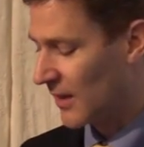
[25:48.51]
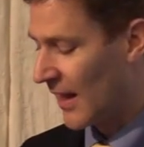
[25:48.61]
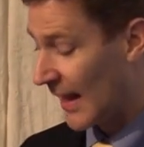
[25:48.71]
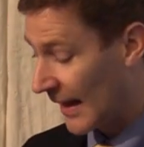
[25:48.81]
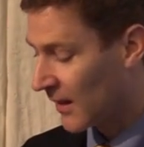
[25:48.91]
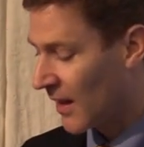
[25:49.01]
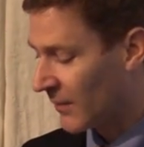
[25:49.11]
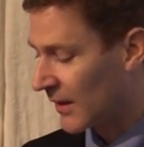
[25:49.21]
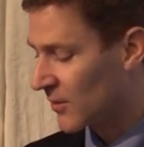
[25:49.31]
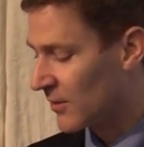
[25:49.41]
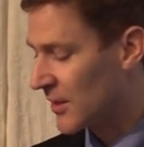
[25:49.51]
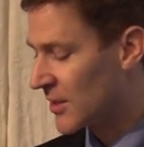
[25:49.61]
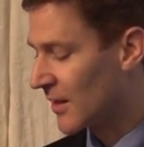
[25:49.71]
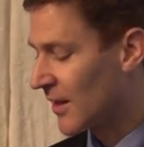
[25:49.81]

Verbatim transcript: economic integration